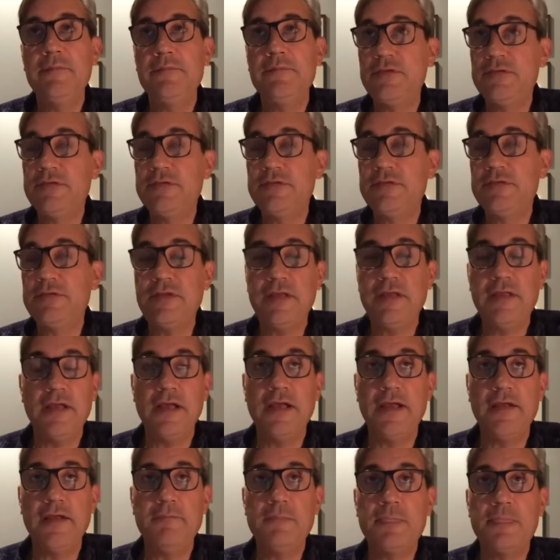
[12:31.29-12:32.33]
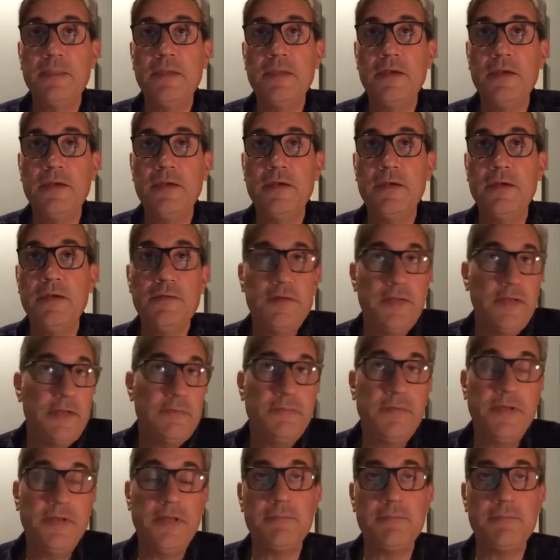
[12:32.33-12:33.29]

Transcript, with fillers: um, just, um, you know, in a,